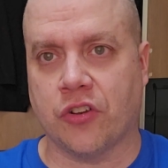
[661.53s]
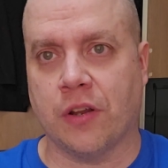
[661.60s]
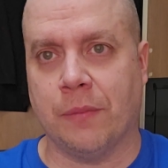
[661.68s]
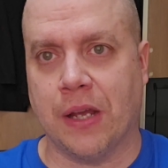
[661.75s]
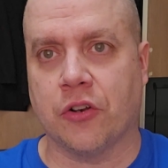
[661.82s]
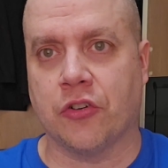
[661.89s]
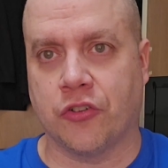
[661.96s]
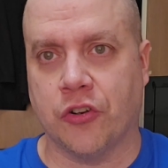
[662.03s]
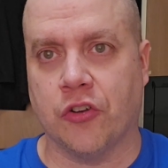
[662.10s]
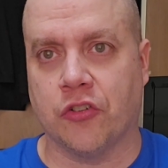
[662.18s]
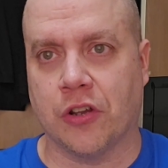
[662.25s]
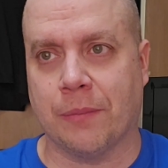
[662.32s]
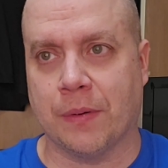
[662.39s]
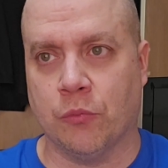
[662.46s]
of the mother shows
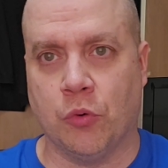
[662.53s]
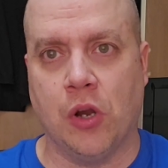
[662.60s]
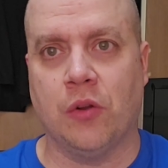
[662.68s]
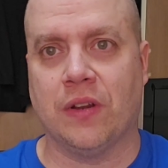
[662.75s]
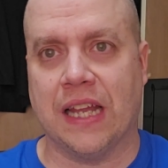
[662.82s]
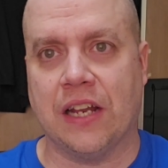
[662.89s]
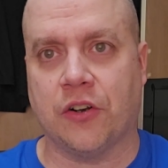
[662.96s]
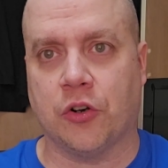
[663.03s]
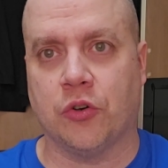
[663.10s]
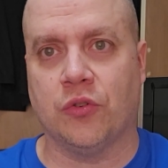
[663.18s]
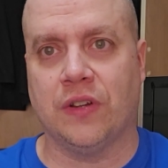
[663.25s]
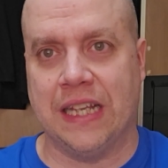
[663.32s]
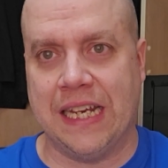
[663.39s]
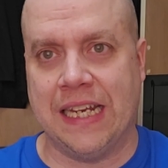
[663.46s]
up and won't let her
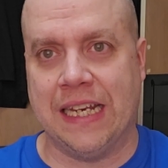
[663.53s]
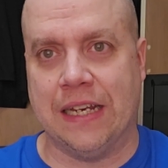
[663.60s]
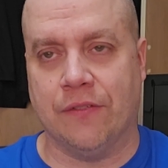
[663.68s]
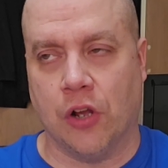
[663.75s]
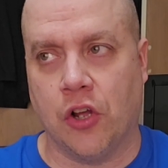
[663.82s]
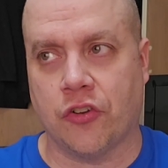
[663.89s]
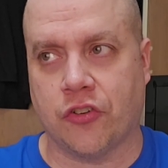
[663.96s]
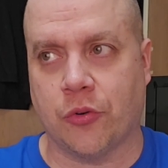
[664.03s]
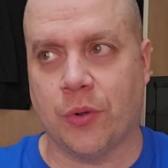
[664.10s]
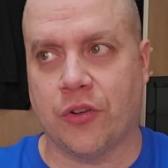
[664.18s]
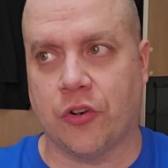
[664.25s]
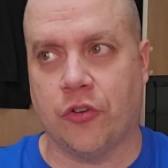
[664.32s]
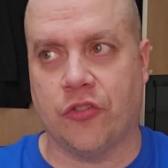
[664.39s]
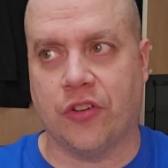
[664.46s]
leave. Also, it
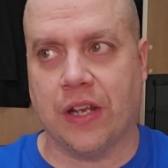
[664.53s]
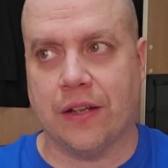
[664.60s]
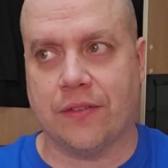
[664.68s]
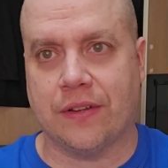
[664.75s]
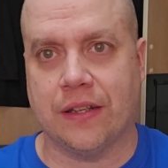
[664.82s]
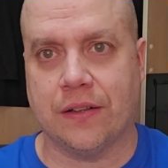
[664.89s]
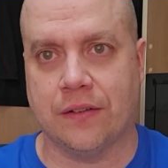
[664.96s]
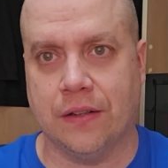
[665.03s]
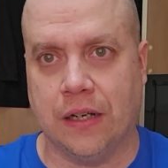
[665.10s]
turns out that